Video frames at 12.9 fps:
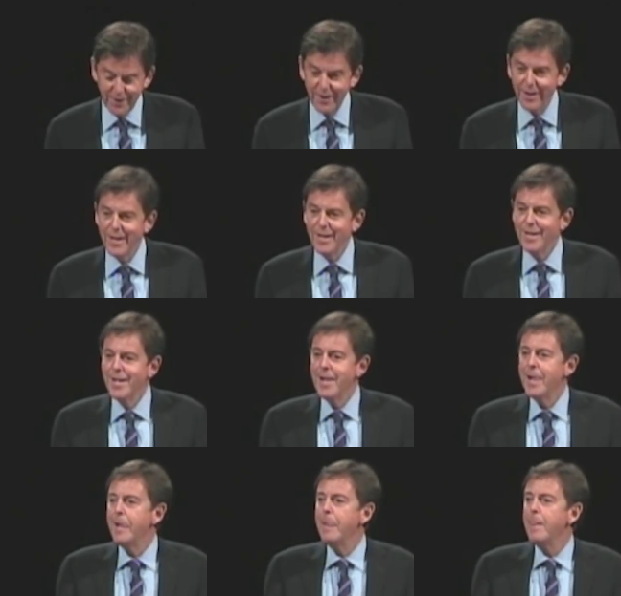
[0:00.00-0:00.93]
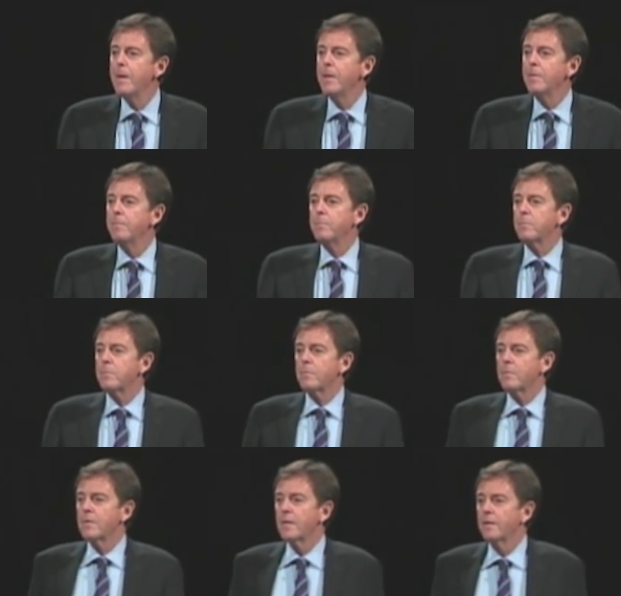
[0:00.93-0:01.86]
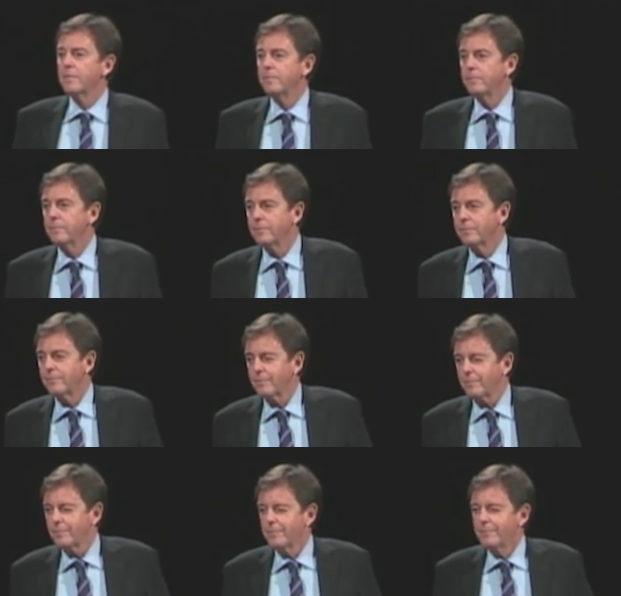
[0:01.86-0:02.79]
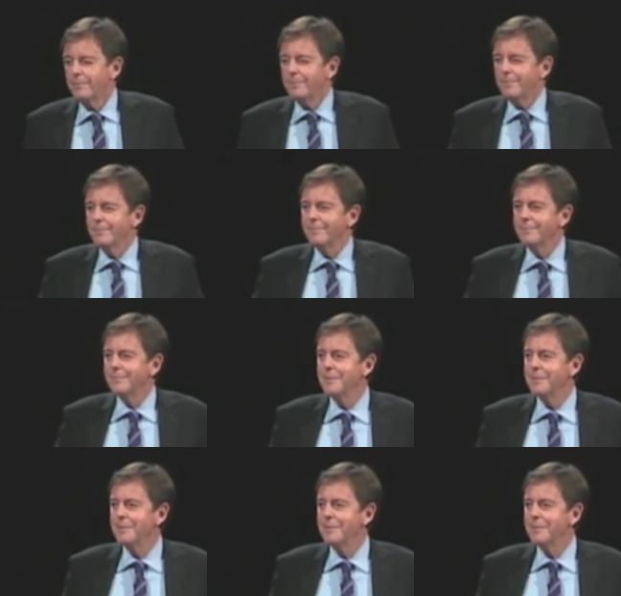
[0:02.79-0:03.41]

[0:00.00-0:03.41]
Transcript: Nobody speaks.